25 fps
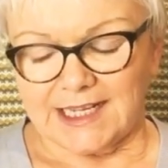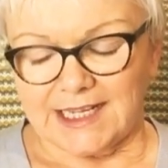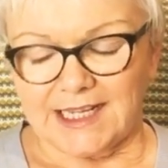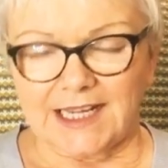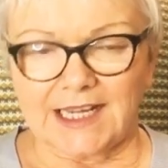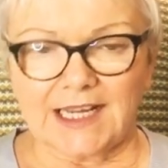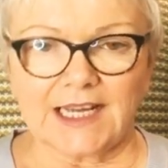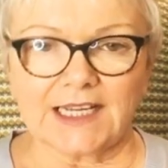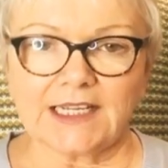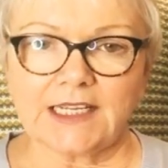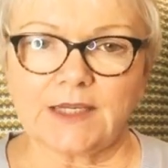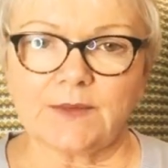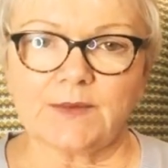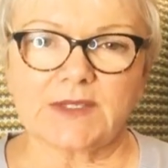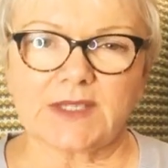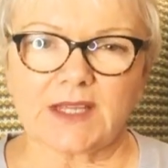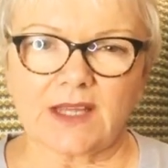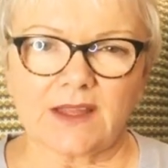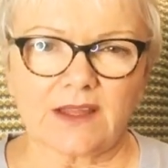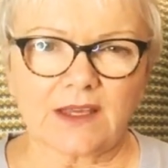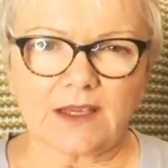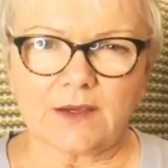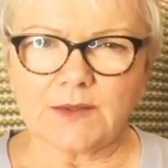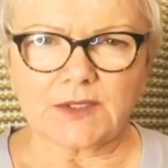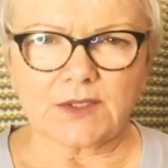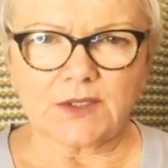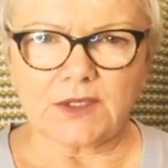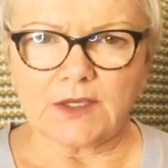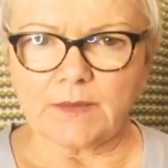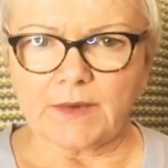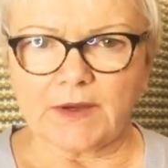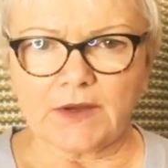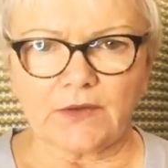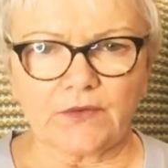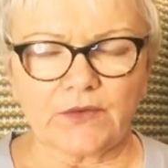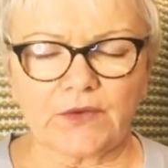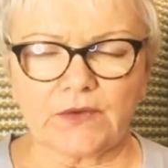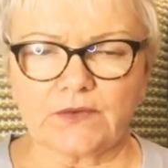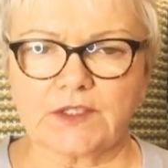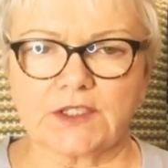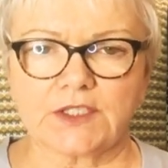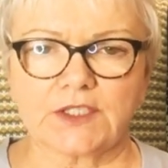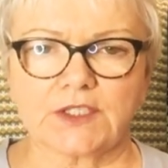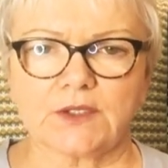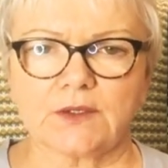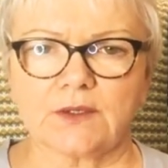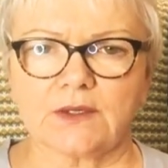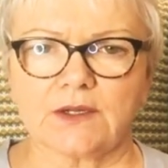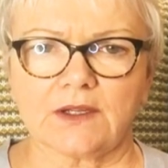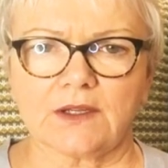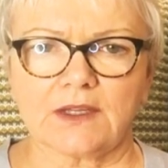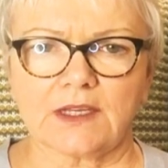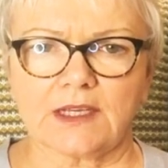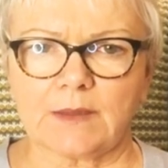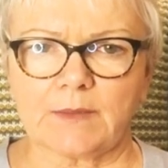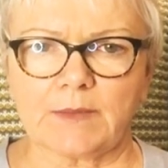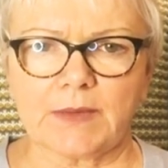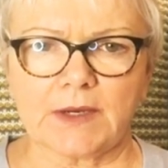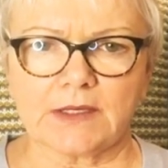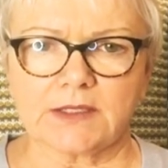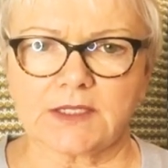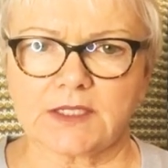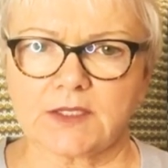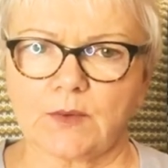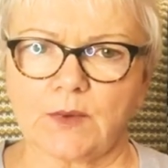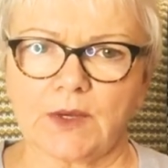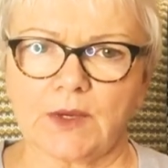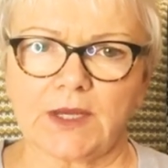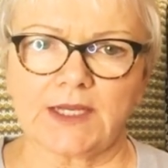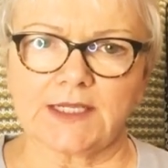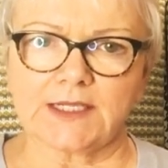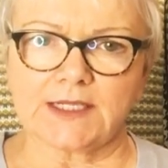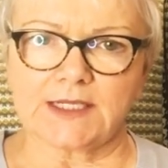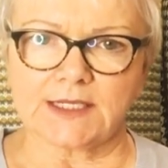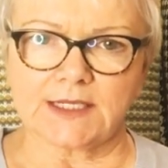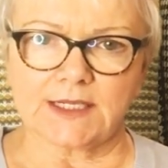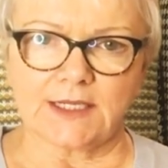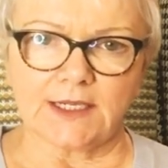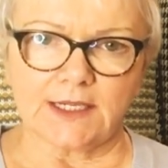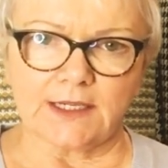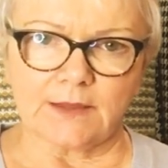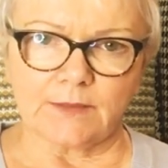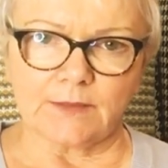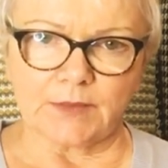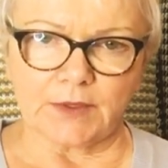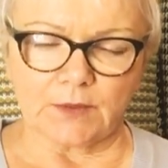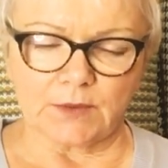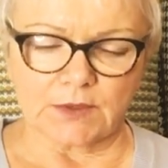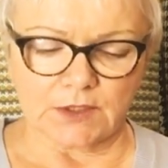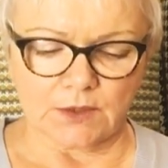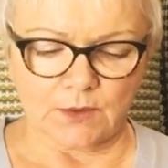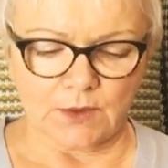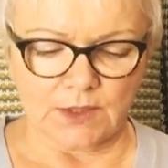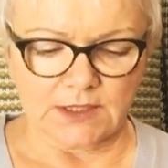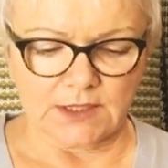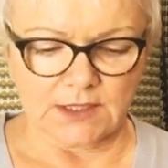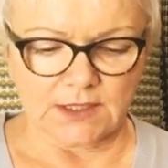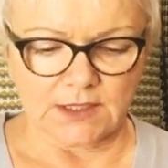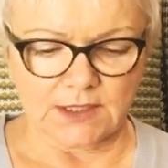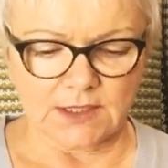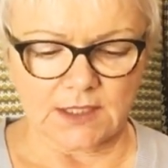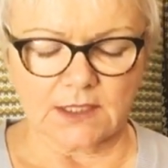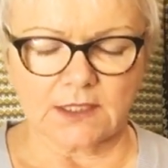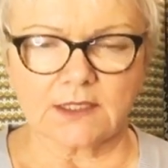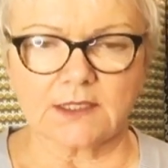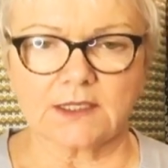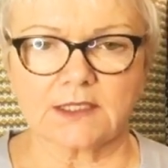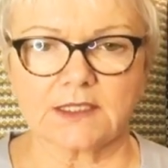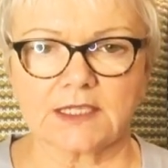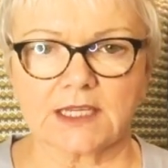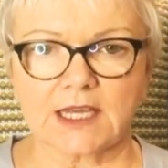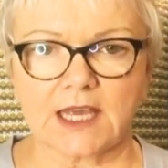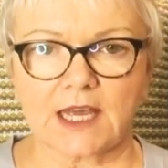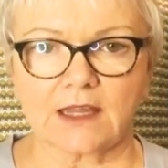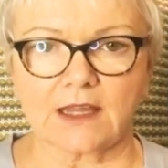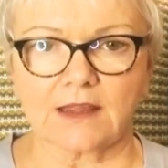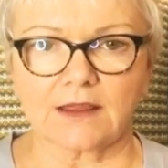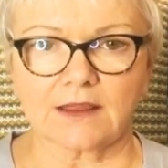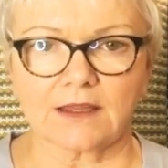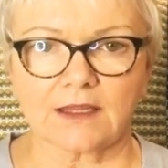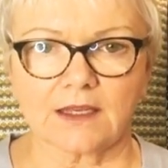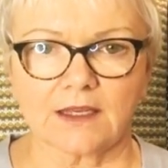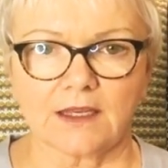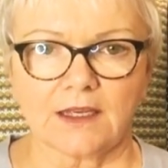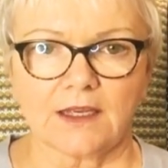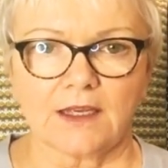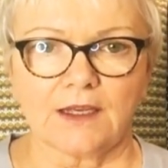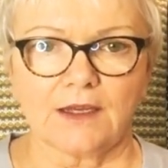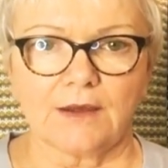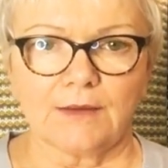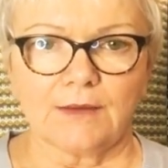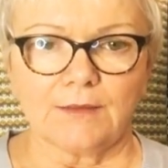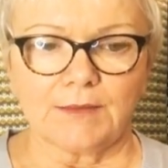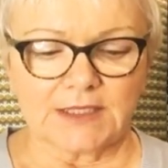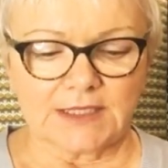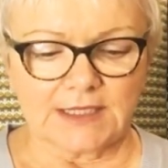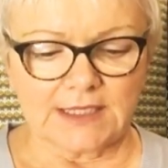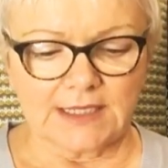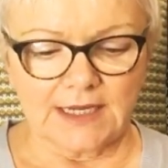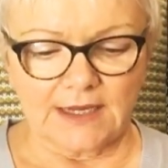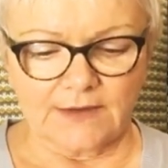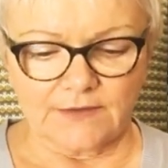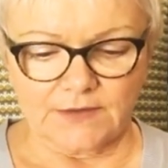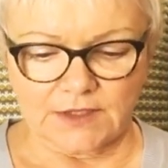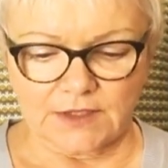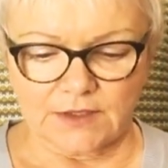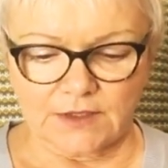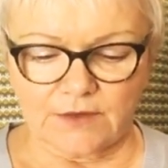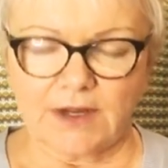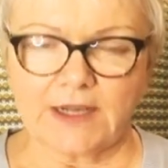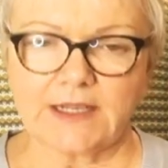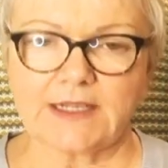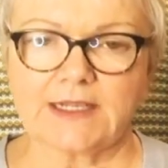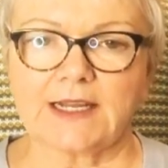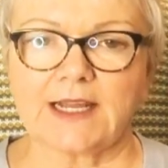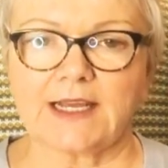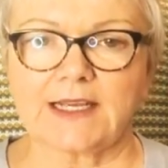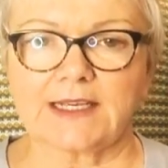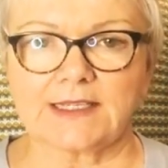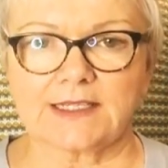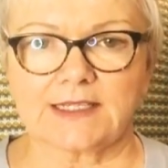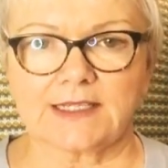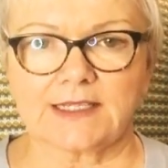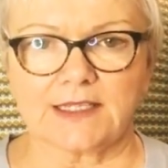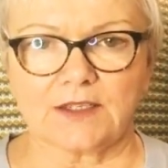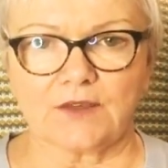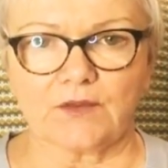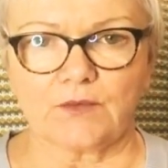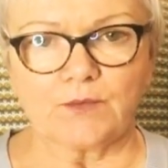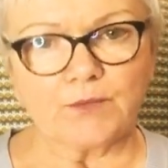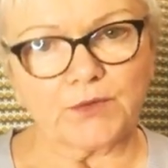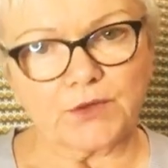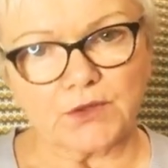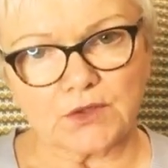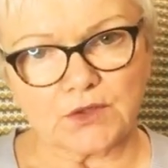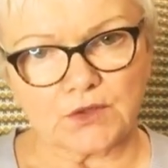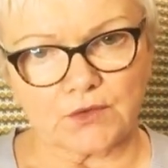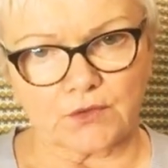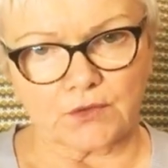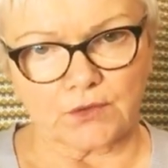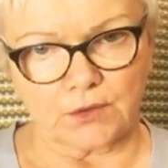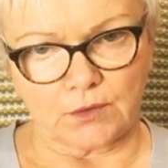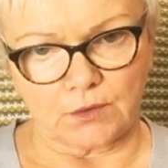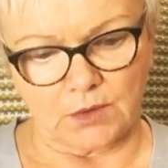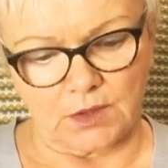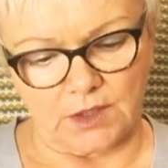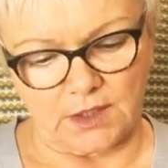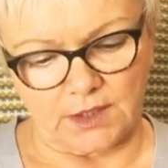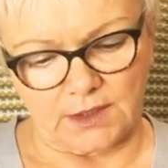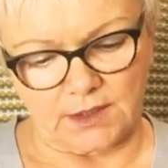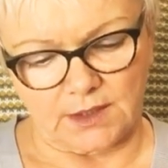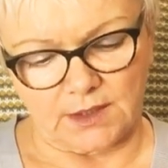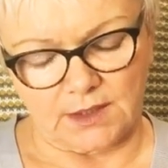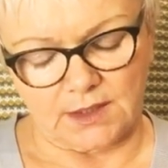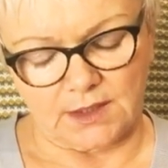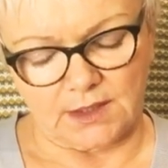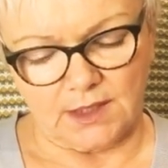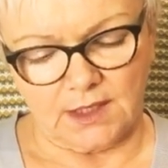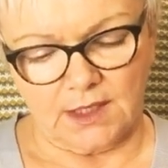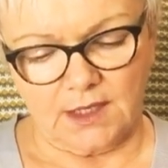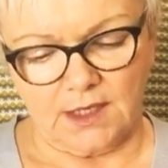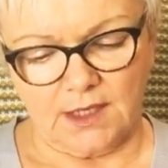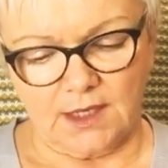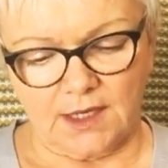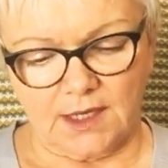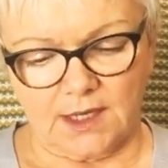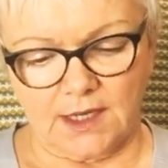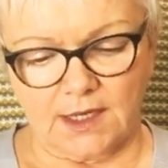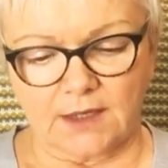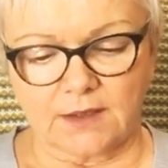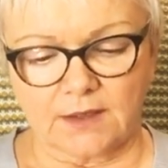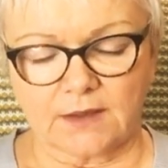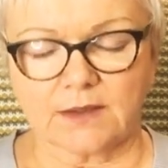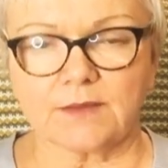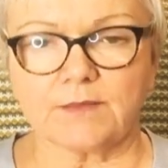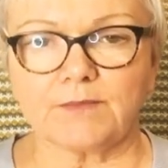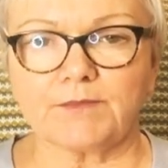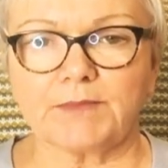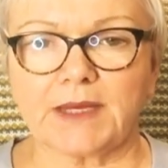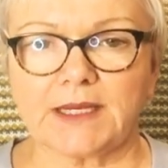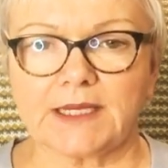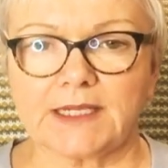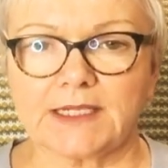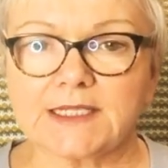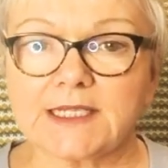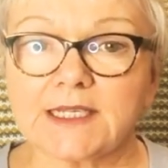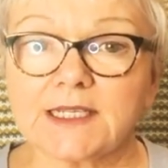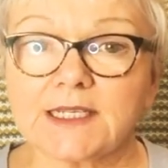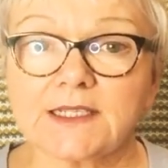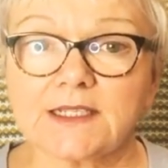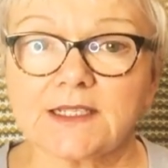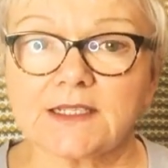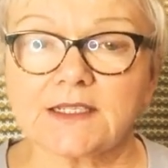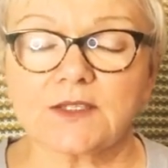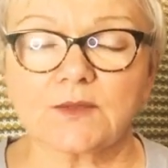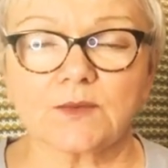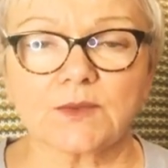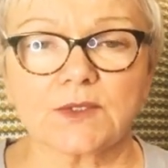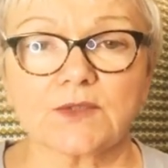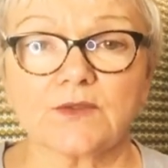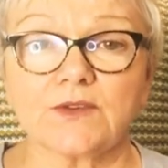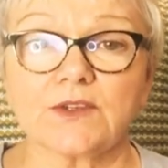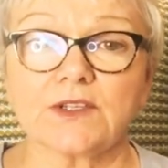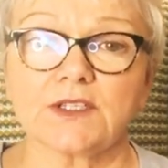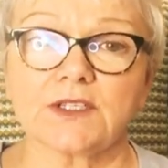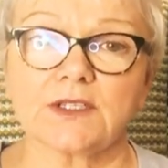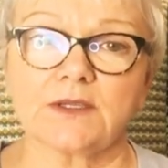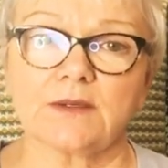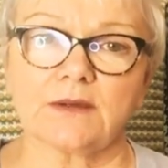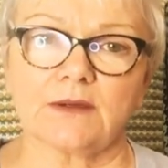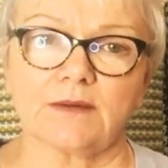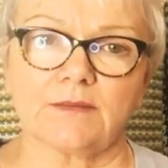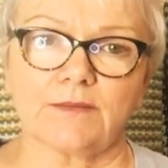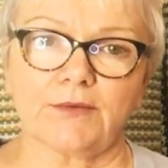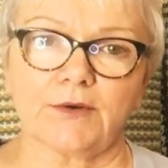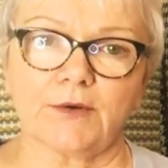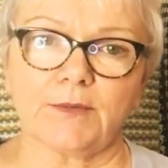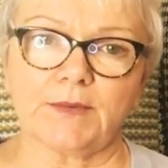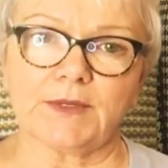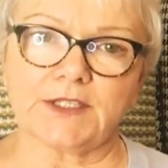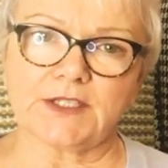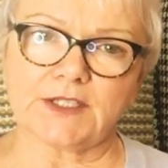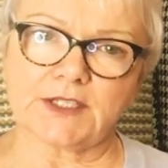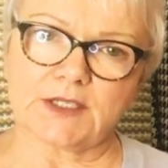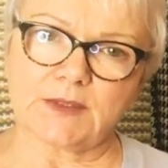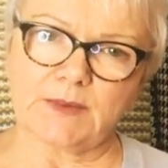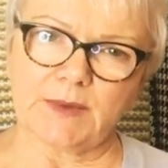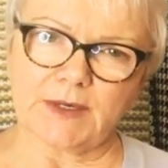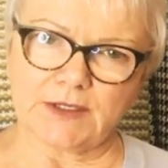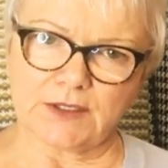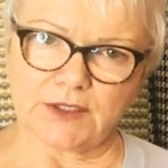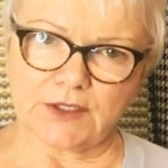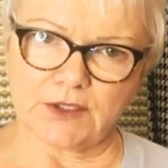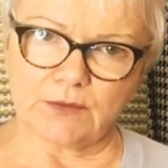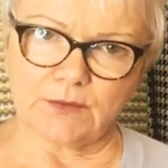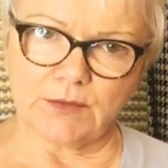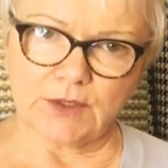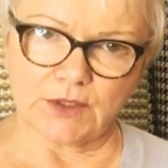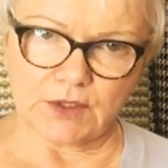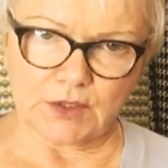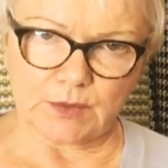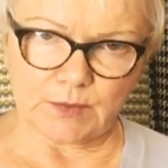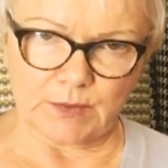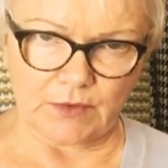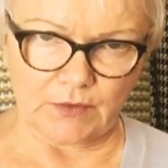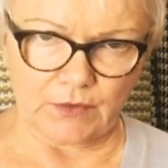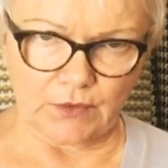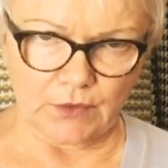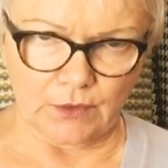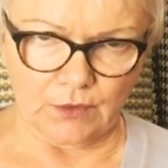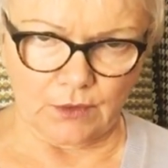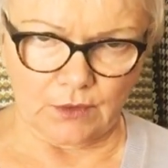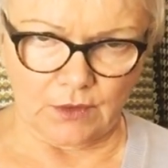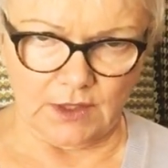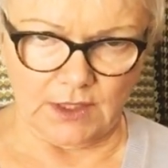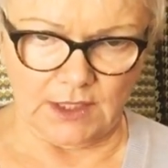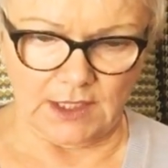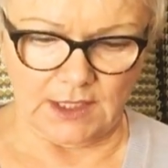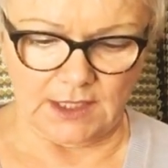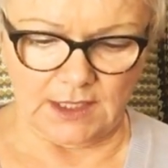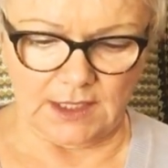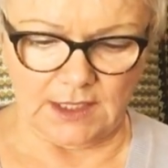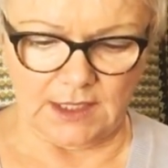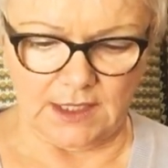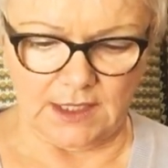I think he was only about 52, and I think he passed away in his sleep. It was quite a sudden death. But he left a great legacy of beautiful work. And Benedictus was written probably just about 2 months before he